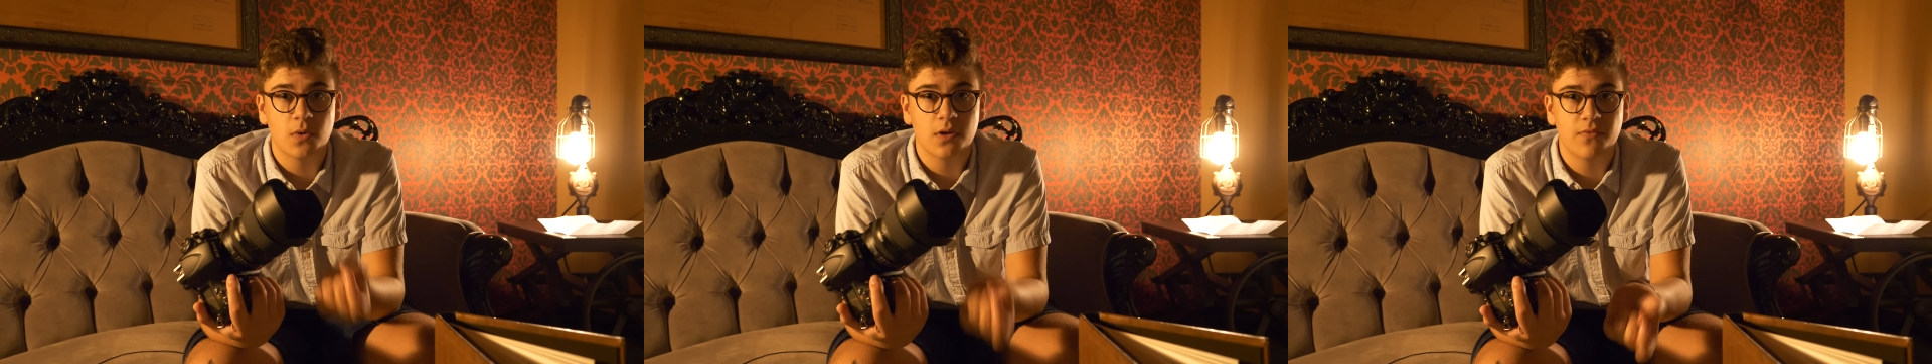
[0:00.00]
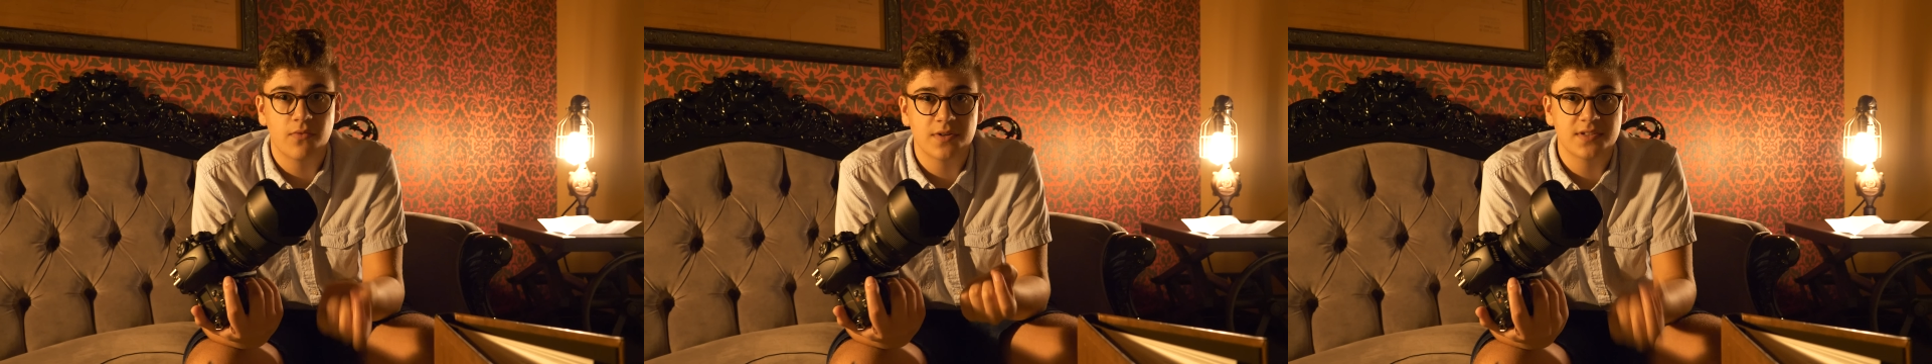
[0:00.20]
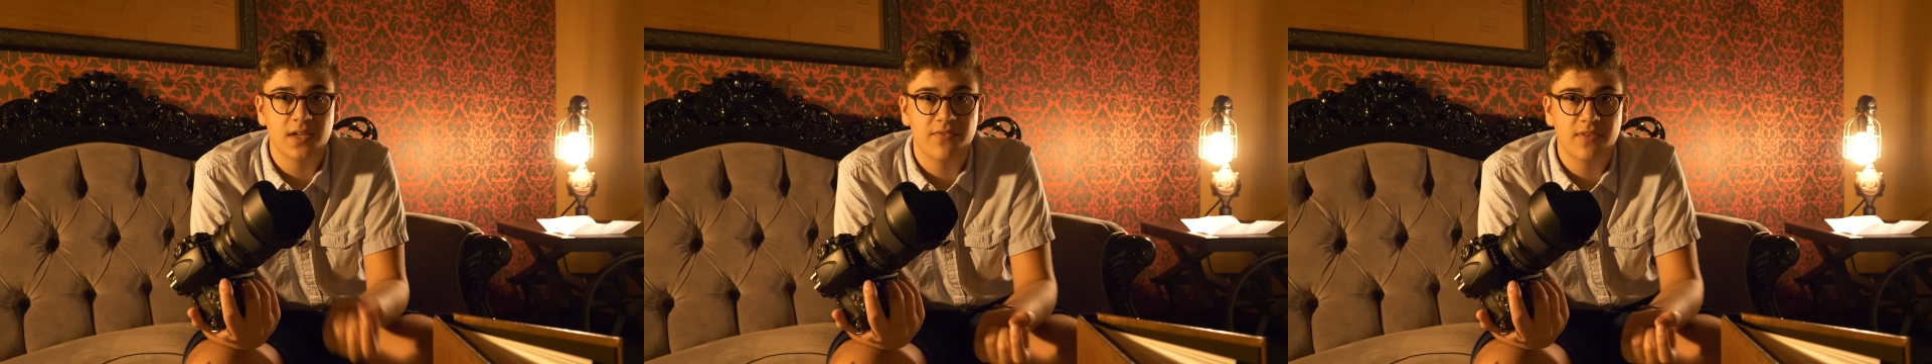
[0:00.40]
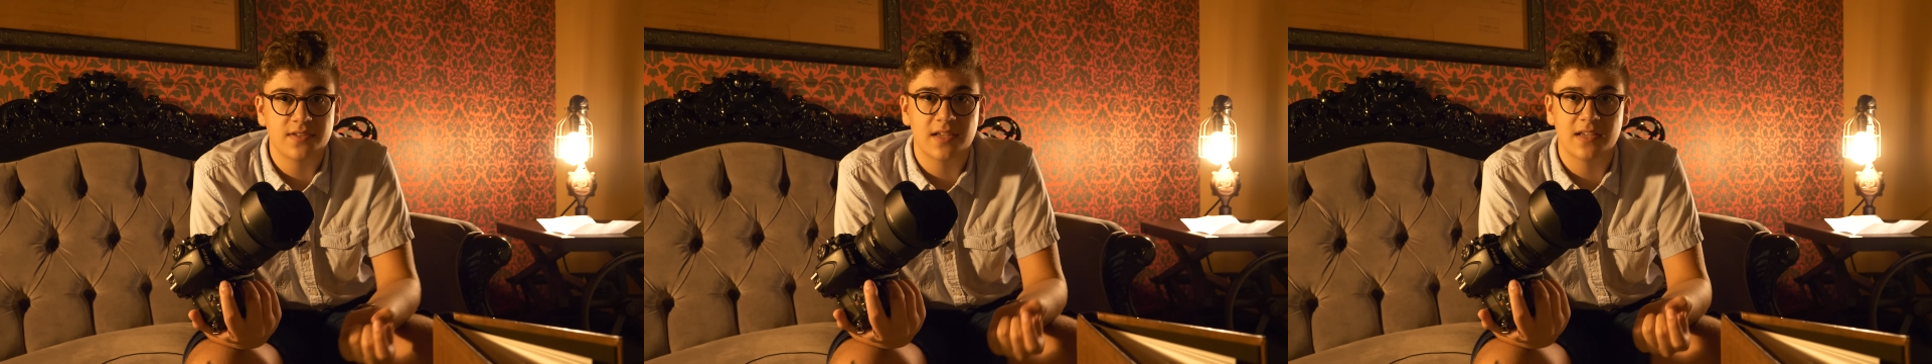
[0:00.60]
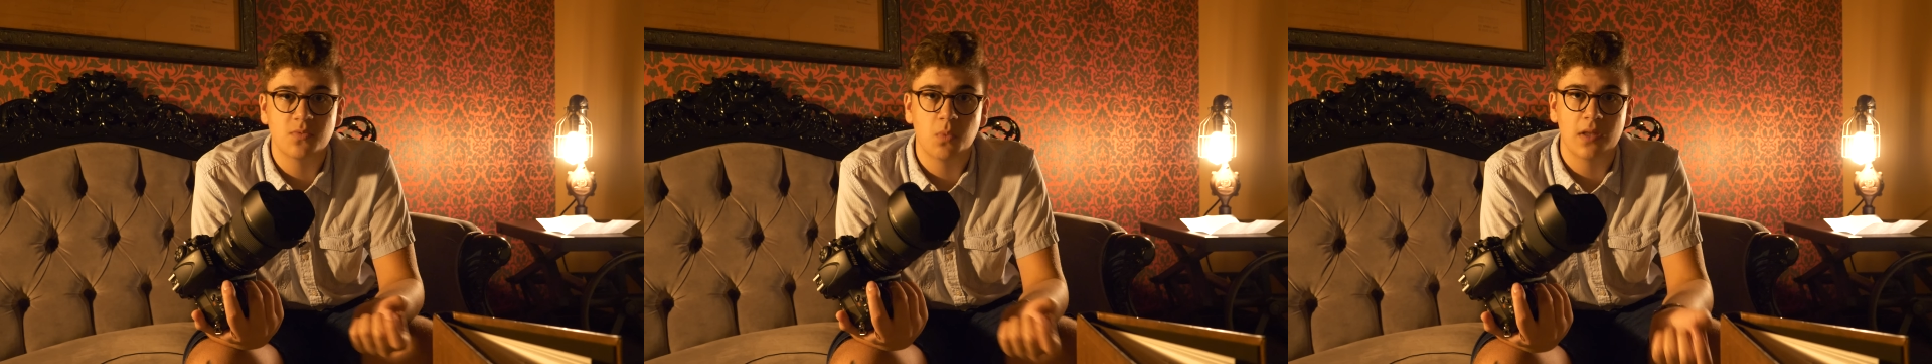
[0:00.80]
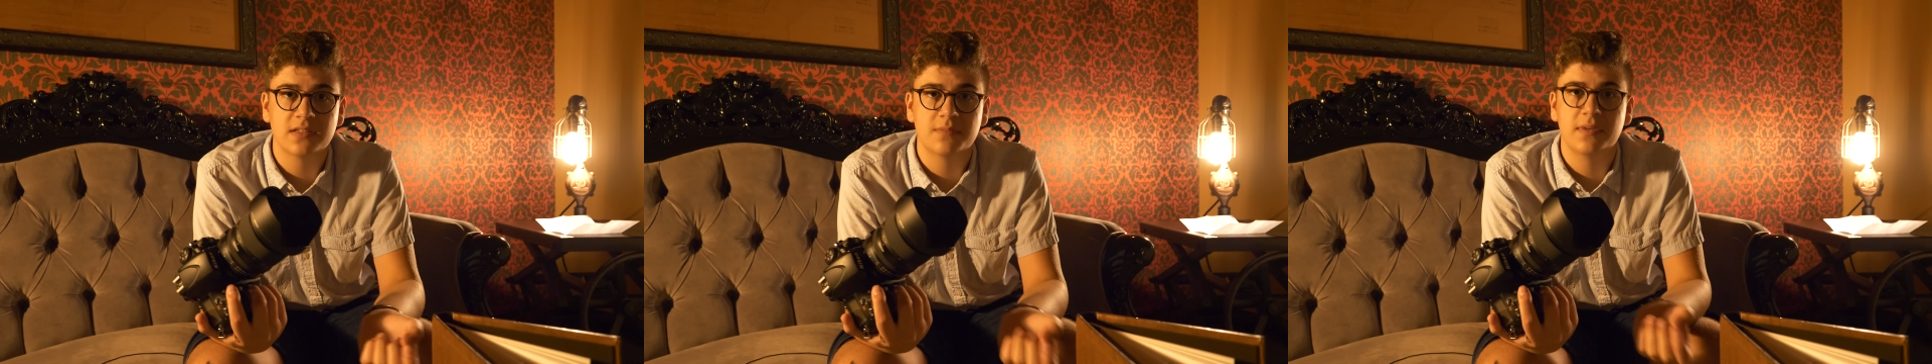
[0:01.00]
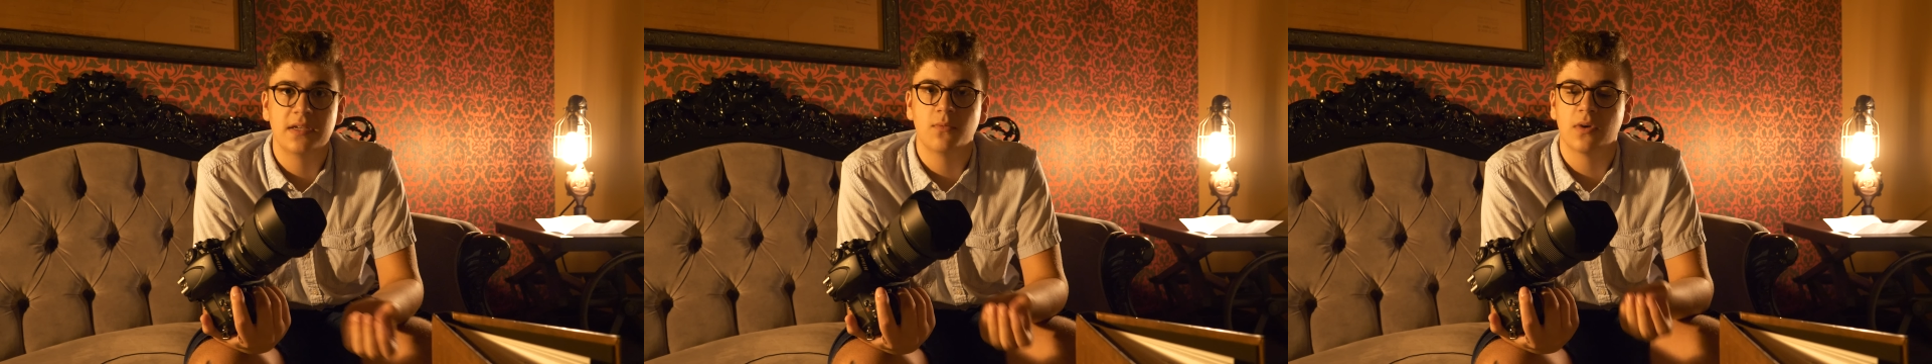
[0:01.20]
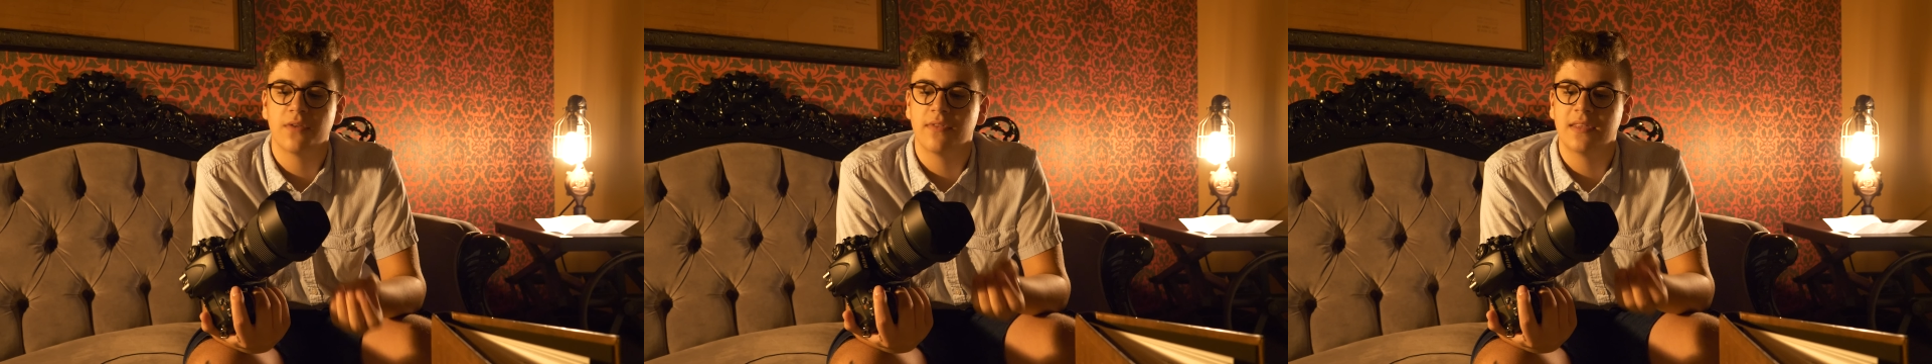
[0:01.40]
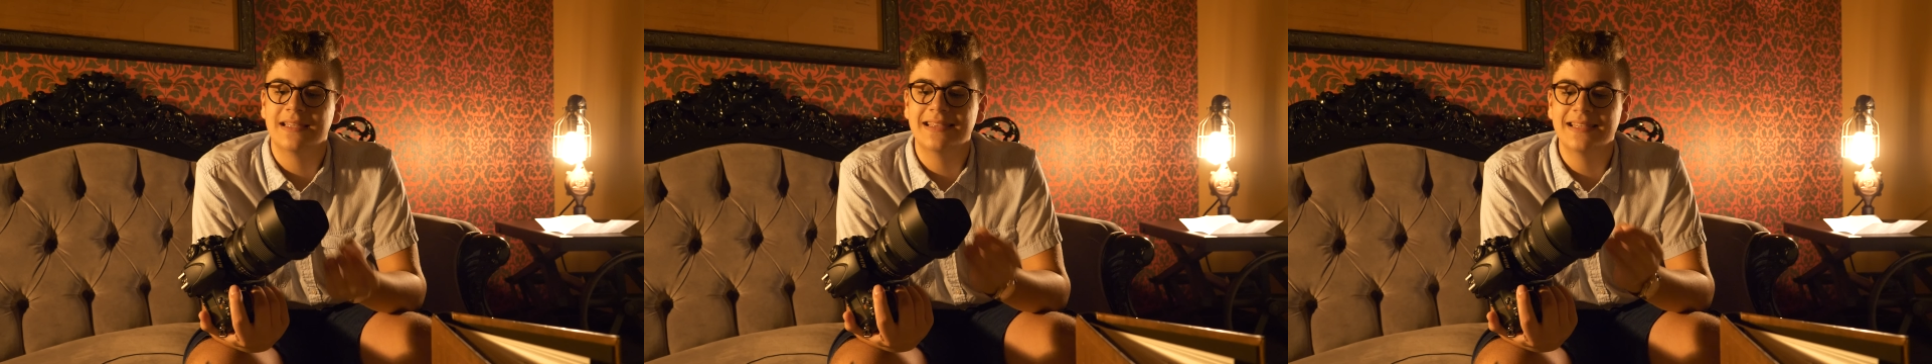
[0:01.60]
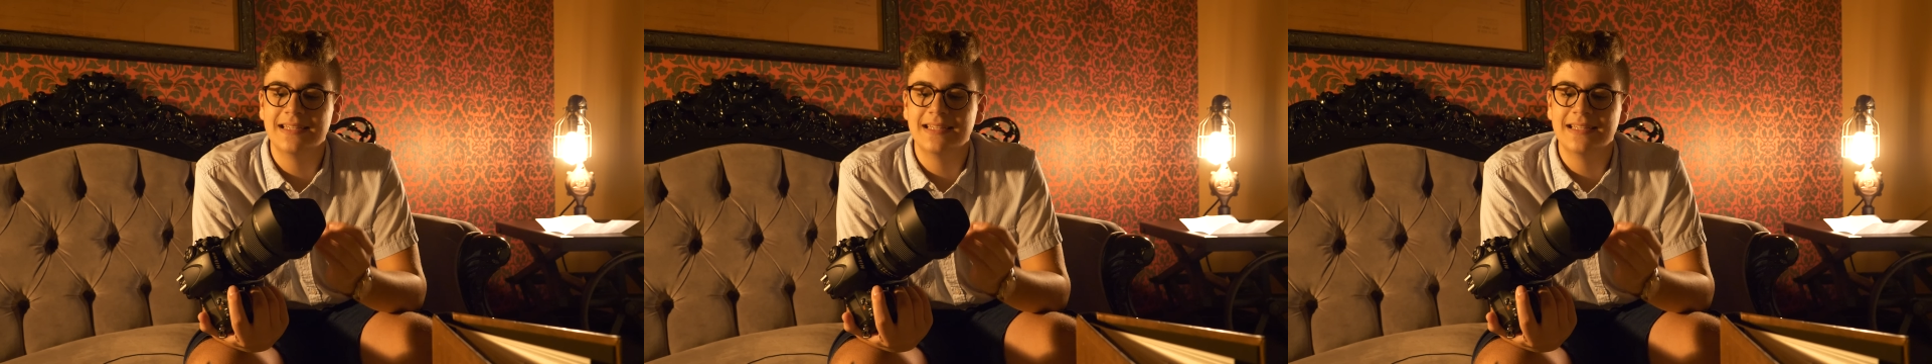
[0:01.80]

24-70s as well as being one of the